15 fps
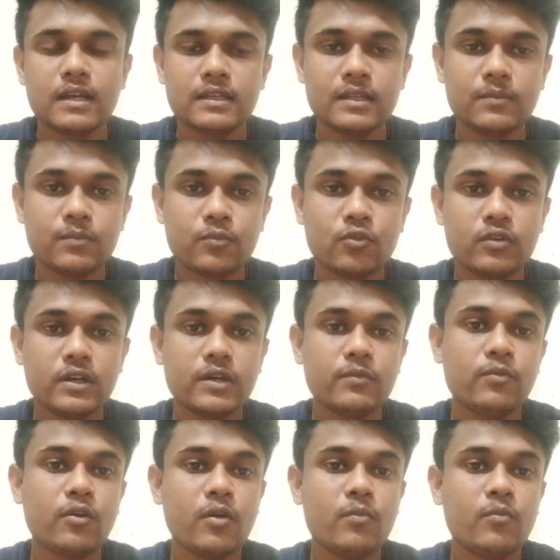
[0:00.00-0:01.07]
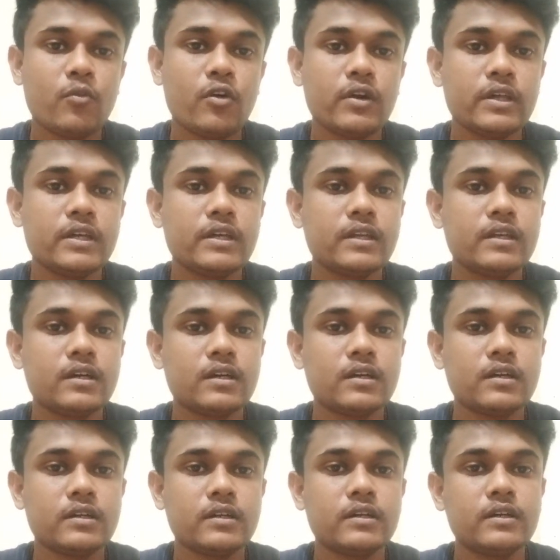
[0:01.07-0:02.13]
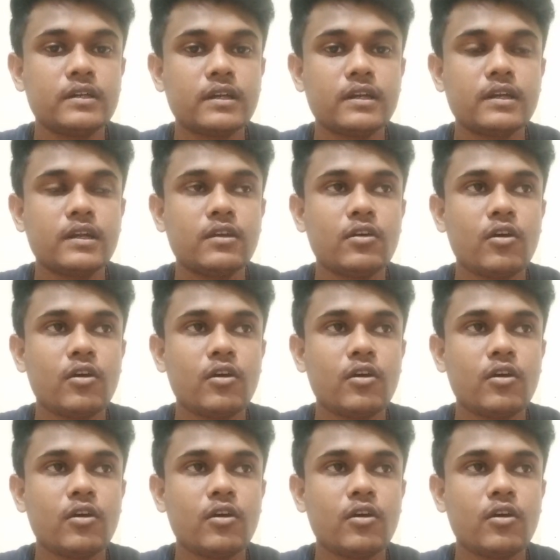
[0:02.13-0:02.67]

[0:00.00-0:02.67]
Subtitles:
They protect from body in internal